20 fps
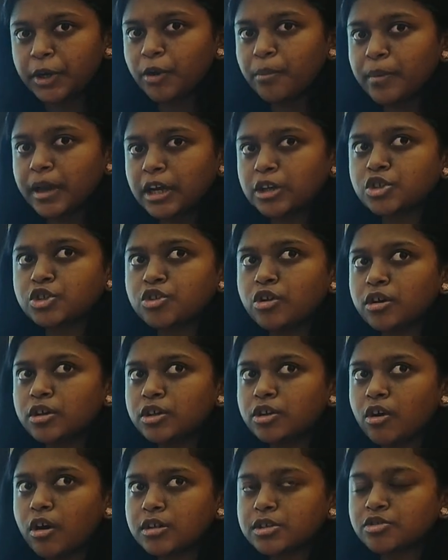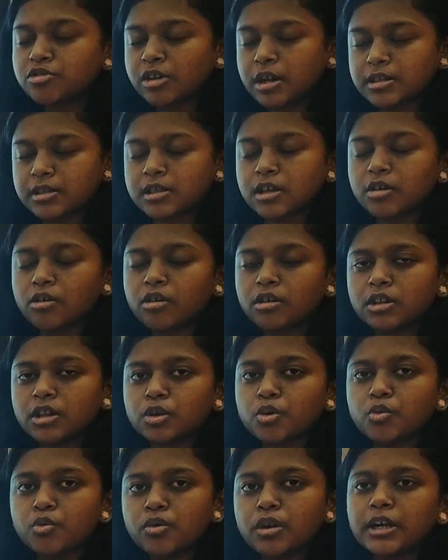make sure you are stressing on the
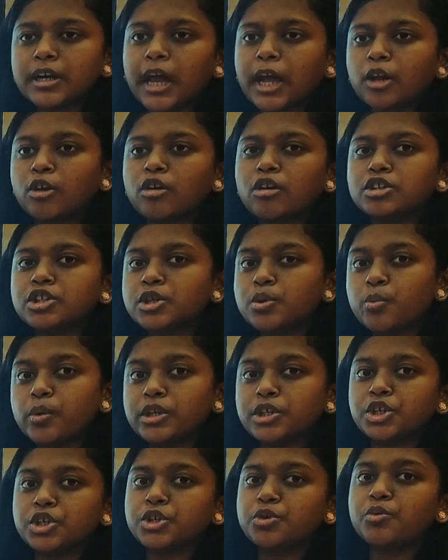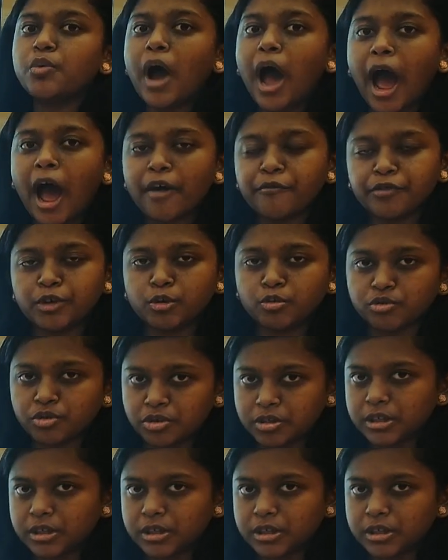Google technology which you have used